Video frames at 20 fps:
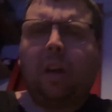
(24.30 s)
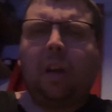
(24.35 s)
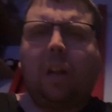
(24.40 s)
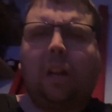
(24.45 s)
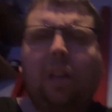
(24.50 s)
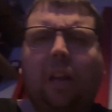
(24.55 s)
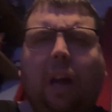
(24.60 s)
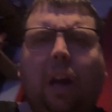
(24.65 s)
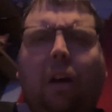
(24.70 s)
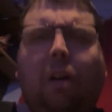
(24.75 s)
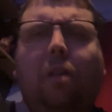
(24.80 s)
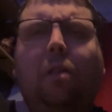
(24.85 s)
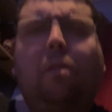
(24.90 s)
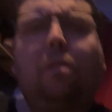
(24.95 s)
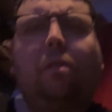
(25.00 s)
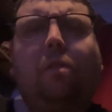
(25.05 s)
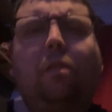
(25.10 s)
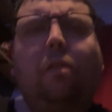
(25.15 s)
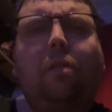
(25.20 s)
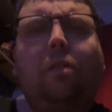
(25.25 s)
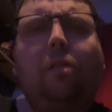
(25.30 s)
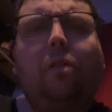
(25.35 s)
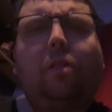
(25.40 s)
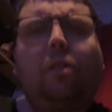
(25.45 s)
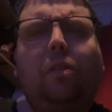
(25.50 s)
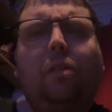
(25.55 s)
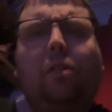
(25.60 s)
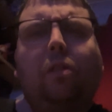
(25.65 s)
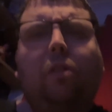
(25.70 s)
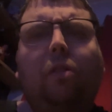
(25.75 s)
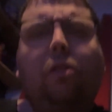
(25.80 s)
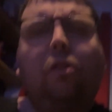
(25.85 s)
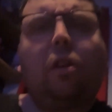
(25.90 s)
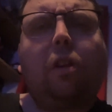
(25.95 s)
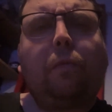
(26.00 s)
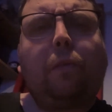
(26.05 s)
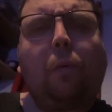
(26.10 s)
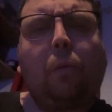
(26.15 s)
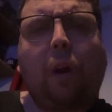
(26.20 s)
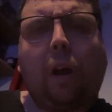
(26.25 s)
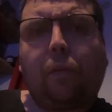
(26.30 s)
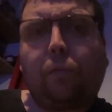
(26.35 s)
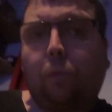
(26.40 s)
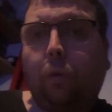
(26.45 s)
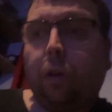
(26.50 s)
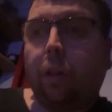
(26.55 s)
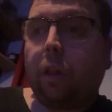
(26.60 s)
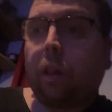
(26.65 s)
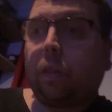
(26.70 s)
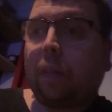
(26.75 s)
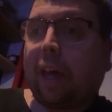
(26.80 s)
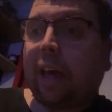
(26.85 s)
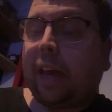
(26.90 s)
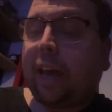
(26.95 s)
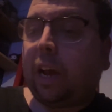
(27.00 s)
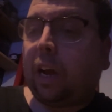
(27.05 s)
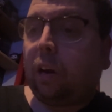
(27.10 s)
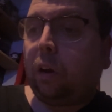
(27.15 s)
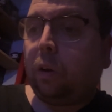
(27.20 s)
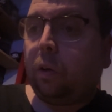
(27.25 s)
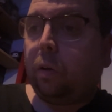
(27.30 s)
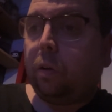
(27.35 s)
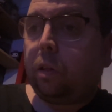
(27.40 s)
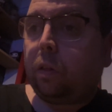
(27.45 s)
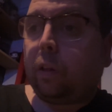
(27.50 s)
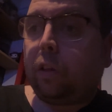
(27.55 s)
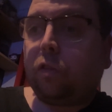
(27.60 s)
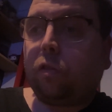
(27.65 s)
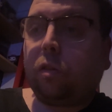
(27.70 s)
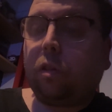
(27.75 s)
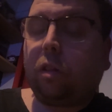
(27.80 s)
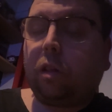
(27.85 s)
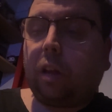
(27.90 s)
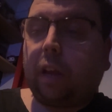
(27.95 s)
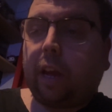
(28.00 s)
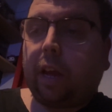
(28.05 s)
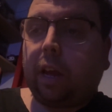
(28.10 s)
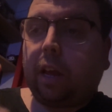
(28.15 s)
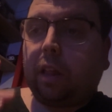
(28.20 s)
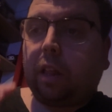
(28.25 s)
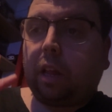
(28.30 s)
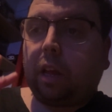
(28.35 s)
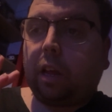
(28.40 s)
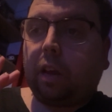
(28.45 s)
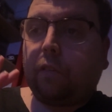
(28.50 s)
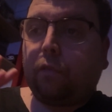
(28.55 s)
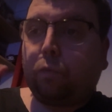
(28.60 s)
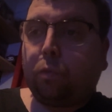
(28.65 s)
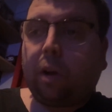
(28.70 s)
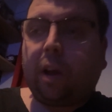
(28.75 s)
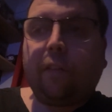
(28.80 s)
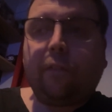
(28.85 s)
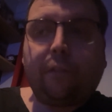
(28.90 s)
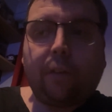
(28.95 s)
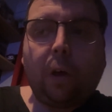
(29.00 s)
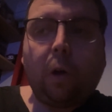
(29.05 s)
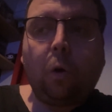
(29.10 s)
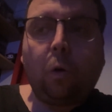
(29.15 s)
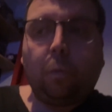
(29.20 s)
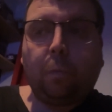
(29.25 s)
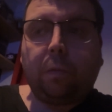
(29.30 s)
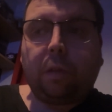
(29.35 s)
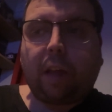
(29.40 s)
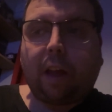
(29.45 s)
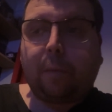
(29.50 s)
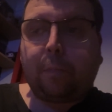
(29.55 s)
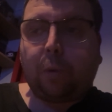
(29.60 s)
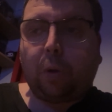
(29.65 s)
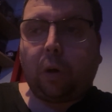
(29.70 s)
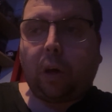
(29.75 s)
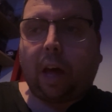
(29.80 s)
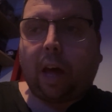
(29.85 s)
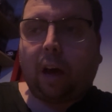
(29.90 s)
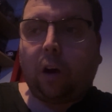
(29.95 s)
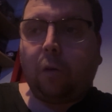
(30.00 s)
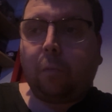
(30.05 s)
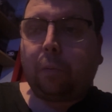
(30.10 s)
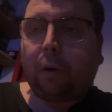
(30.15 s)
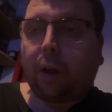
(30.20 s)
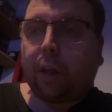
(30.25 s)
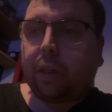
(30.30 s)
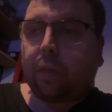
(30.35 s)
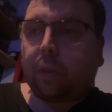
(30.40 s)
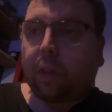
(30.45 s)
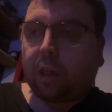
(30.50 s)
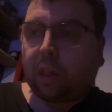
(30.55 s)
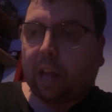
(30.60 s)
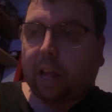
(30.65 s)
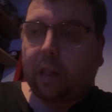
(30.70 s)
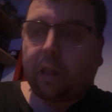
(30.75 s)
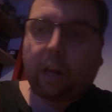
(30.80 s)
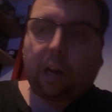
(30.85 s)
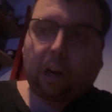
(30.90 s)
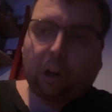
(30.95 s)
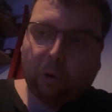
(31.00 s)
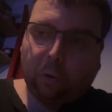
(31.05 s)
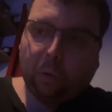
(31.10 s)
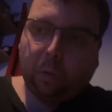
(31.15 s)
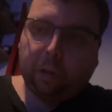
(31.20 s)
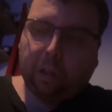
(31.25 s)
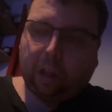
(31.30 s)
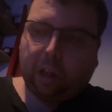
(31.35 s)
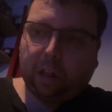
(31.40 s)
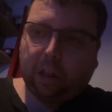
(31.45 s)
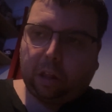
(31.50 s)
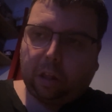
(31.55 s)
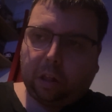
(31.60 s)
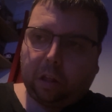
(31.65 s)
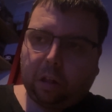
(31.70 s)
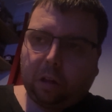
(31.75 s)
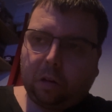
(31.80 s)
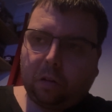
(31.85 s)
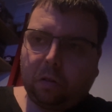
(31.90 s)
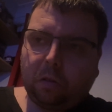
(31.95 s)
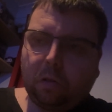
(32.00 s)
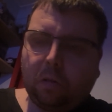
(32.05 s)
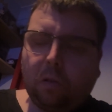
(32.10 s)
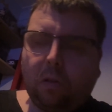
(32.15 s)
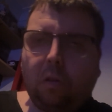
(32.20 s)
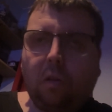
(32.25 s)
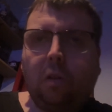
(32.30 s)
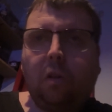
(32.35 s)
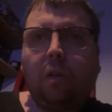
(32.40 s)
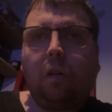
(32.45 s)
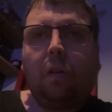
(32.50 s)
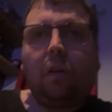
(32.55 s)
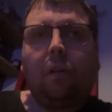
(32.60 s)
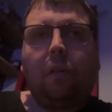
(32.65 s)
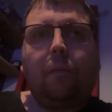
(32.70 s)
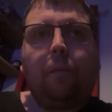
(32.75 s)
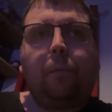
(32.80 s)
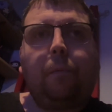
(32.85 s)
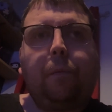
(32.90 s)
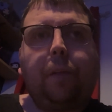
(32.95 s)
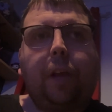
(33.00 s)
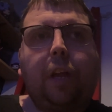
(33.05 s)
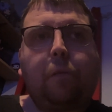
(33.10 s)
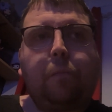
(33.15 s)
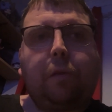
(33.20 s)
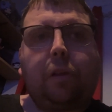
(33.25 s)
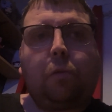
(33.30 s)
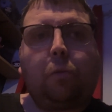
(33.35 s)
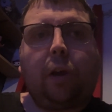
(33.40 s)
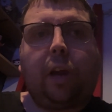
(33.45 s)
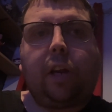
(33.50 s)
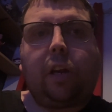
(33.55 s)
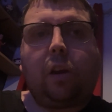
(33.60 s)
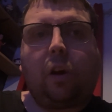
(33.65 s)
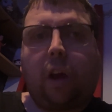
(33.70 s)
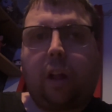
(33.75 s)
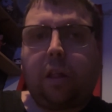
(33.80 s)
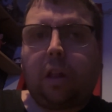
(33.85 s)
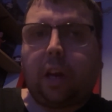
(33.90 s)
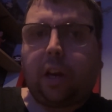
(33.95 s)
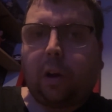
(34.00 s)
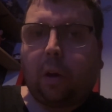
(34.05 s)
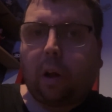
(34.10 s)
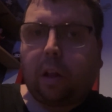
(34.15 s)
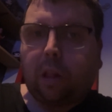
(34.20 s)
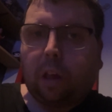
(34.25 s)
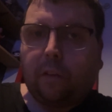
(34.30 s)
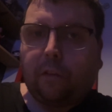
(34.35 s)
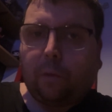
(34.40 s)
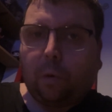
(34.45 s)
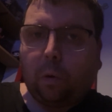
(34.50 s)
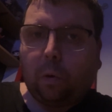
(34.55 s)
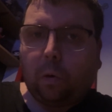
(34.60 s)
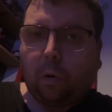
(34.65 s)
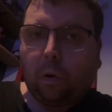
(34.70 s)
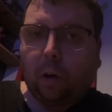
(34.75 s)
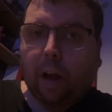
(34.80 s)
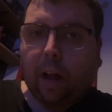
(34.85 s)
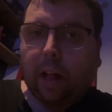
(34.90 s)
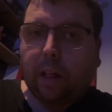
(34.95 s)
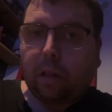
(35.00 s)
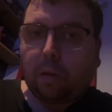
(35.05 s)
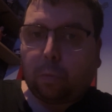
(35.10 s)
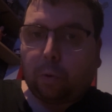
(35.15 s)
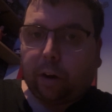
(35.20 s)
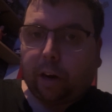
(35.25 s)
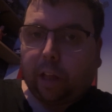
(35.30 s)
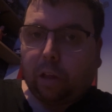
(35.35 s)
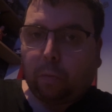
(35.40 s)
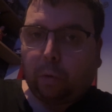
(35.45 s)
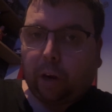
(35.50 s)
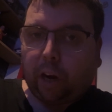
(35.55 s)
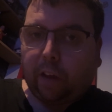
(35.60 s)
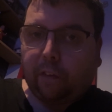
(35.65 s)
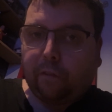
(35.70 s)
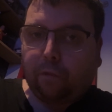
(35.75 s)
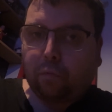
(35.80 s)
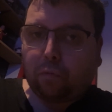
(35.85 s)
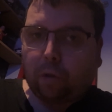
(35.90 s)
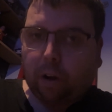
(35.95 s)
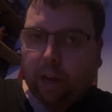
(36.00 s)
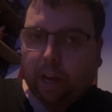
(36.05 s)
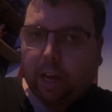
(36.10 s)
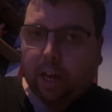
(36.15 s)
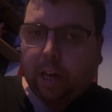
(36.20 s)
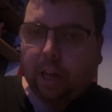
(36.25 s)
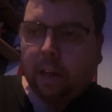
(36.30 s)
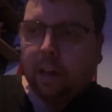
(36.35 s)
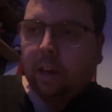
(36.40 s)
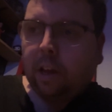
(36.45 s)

Now, just for reference, that includes the three films they put out plus the Santa Clauses. That's between 1994 and 2023.